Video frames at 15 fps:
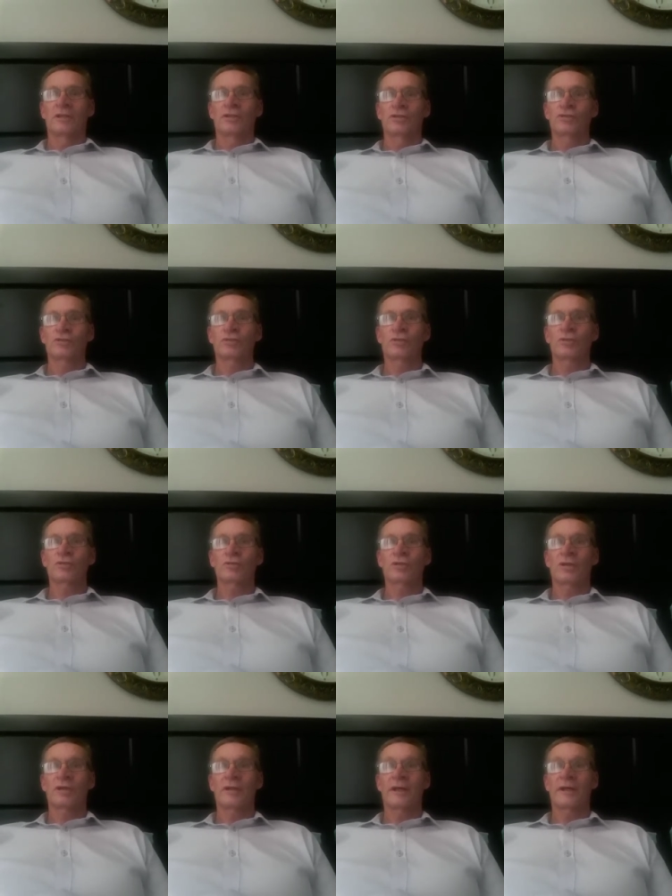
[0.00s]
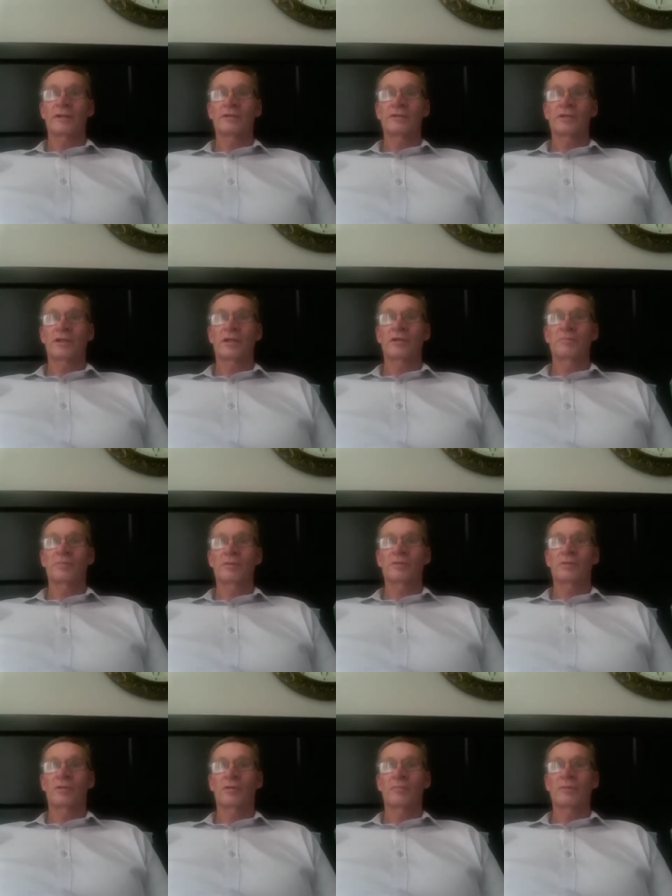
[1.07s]
Stores are allowed to open,
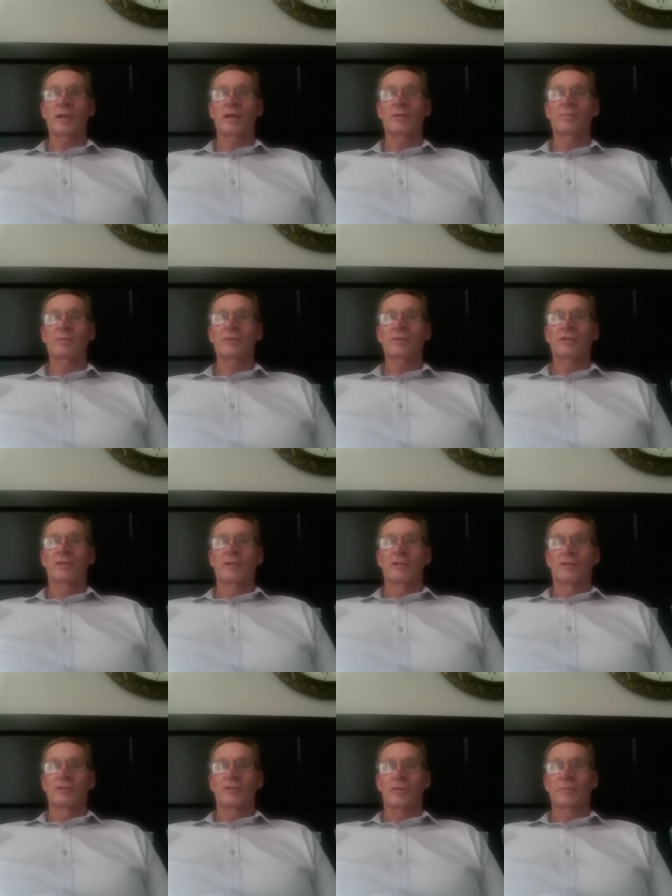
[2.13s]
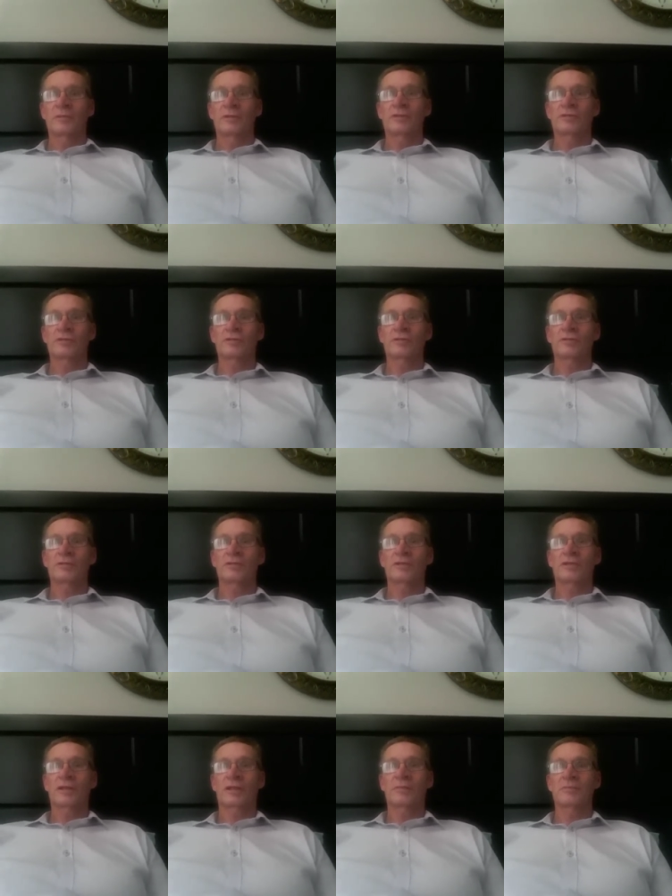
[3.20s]
be open from a certain
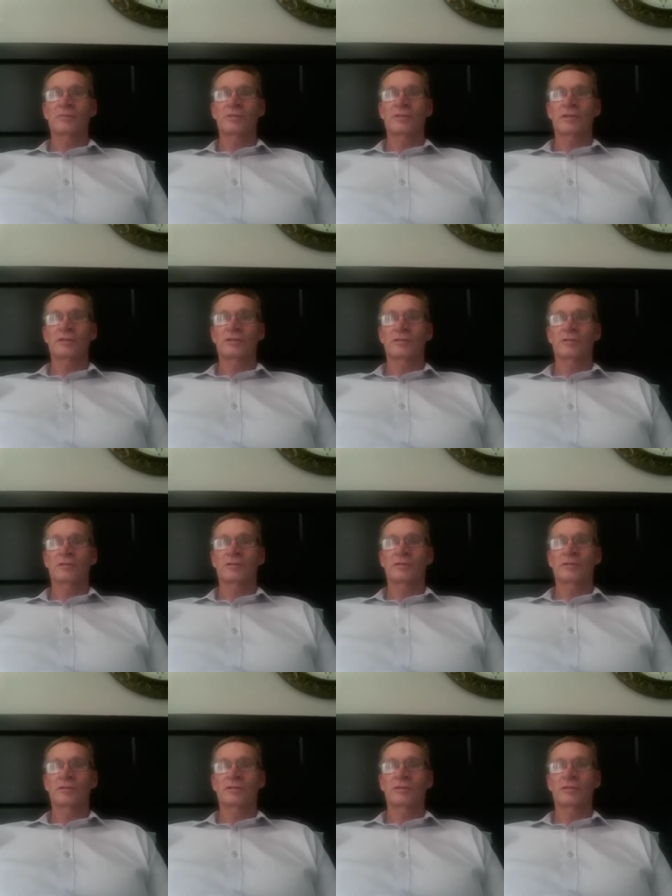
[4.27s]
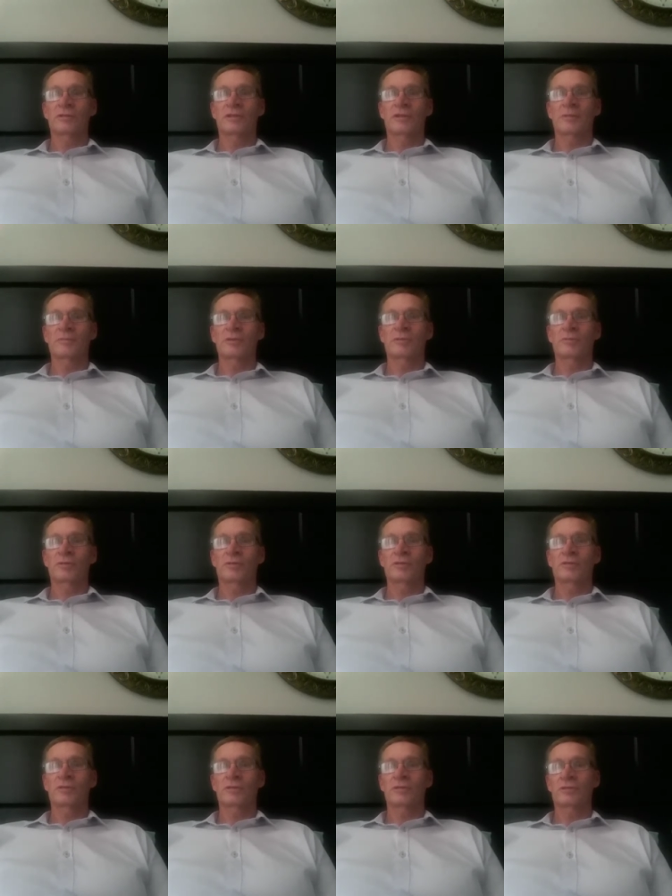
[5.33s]
time to a cer certain time in the morning
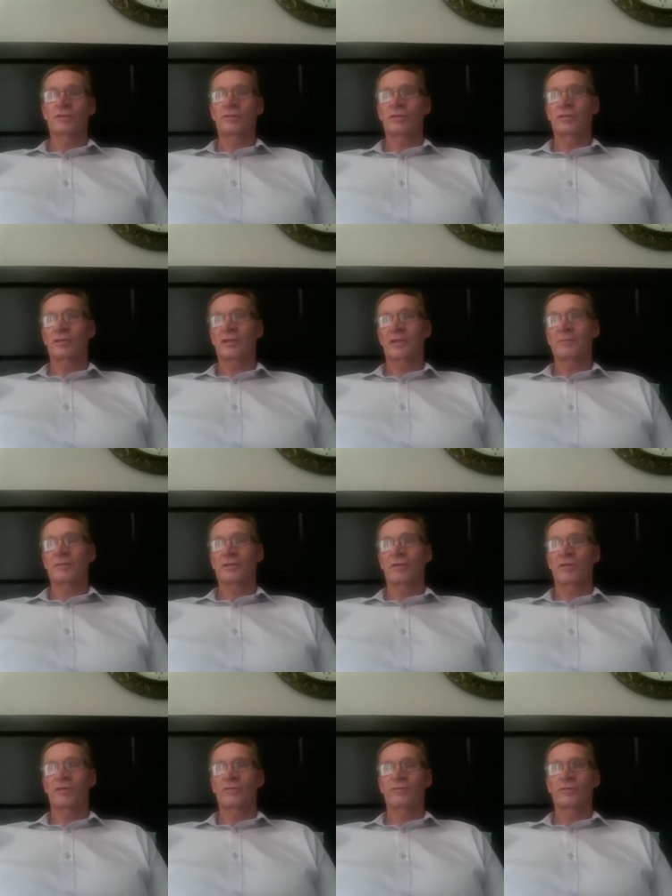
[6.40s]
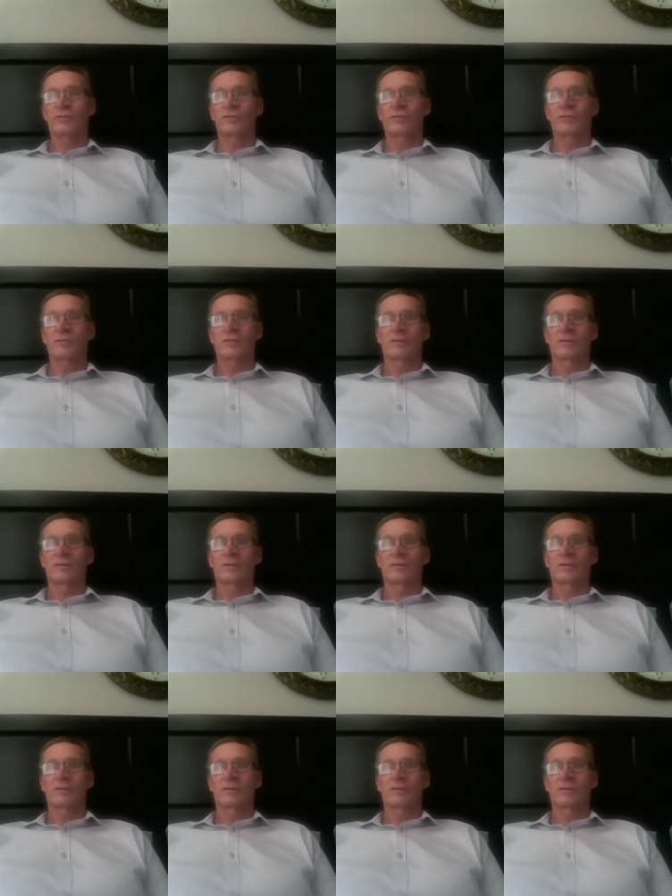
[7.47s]
till a certain time in the afternoon.